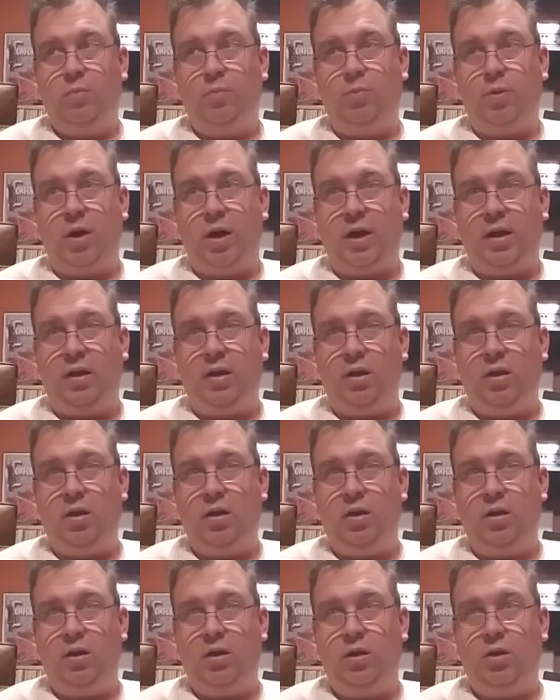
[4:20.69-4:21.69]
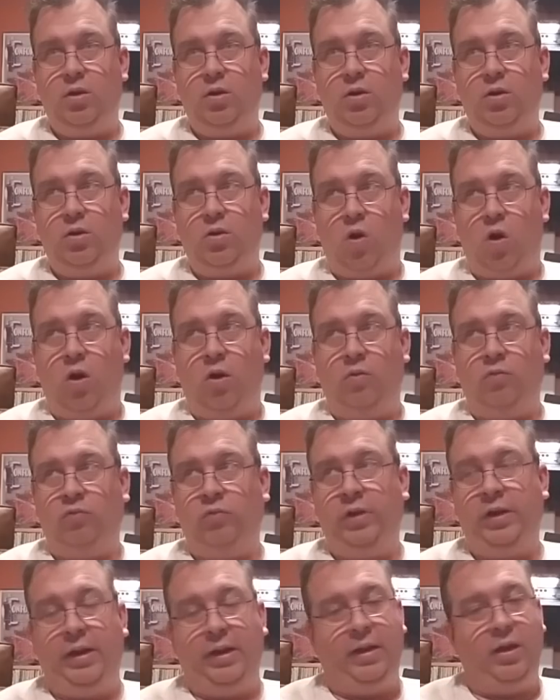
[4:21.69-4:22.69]
but on
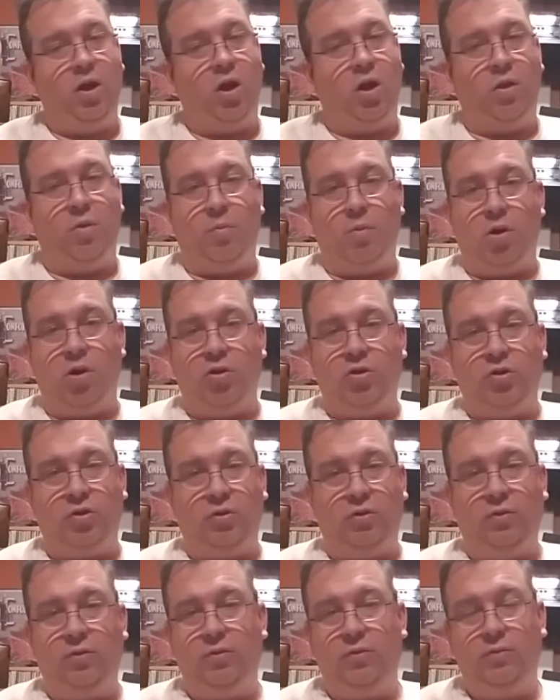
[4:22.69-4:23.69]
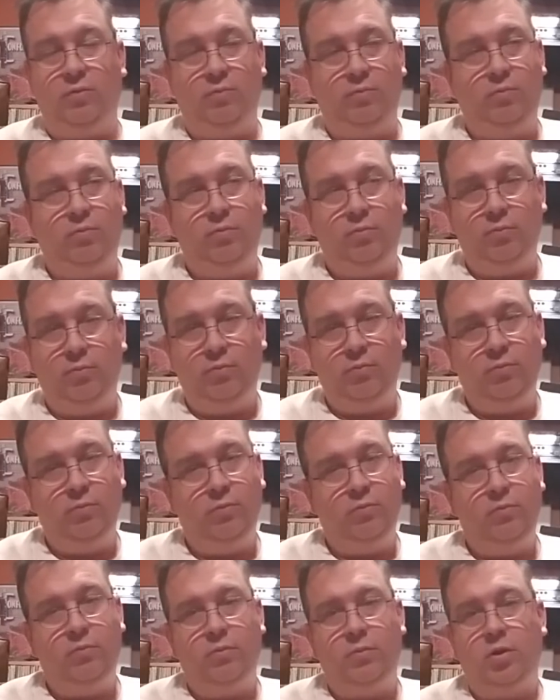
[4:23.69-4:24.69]
really on the margins.
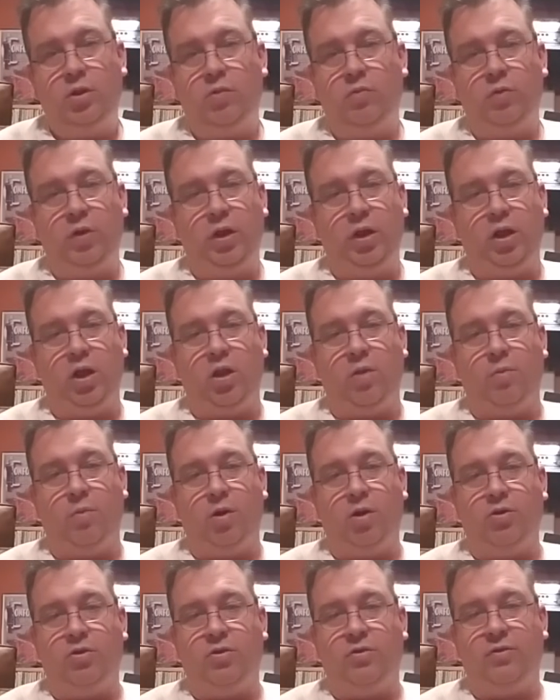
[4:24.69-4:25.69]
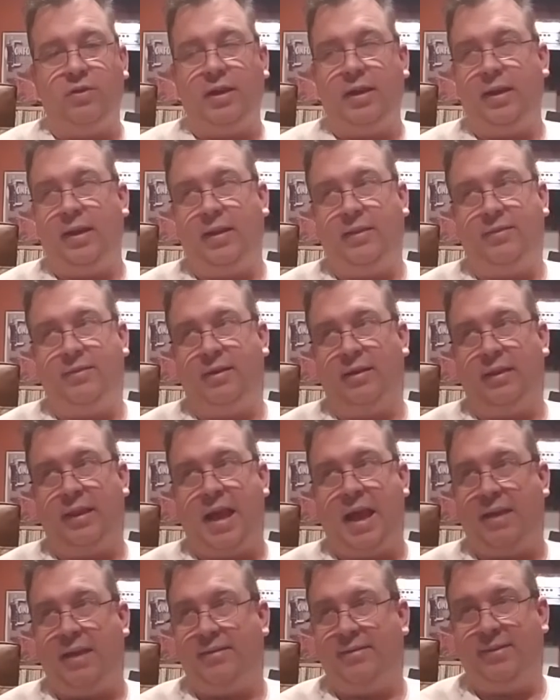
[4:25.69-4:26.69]
Really on the margins. And it's the
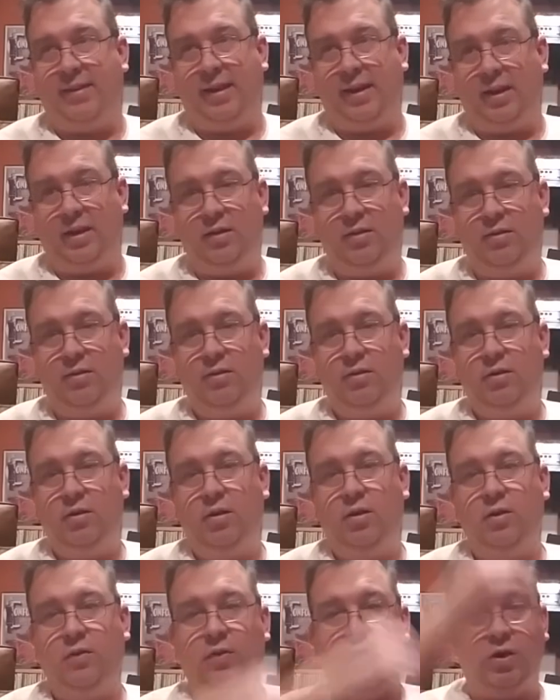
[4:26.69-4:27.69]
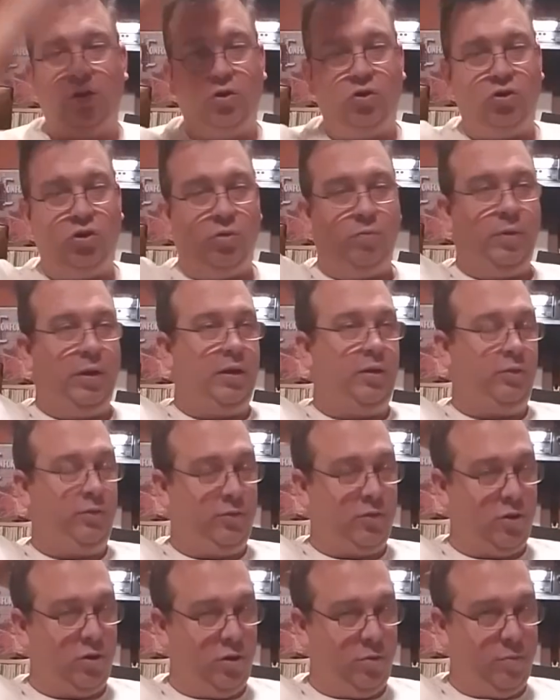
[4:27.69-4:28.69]
last thing that you should be
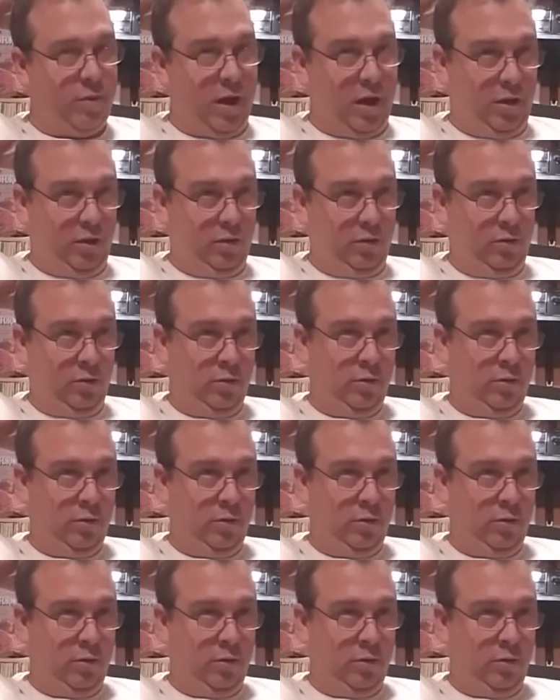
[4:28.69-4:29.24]
concerned about.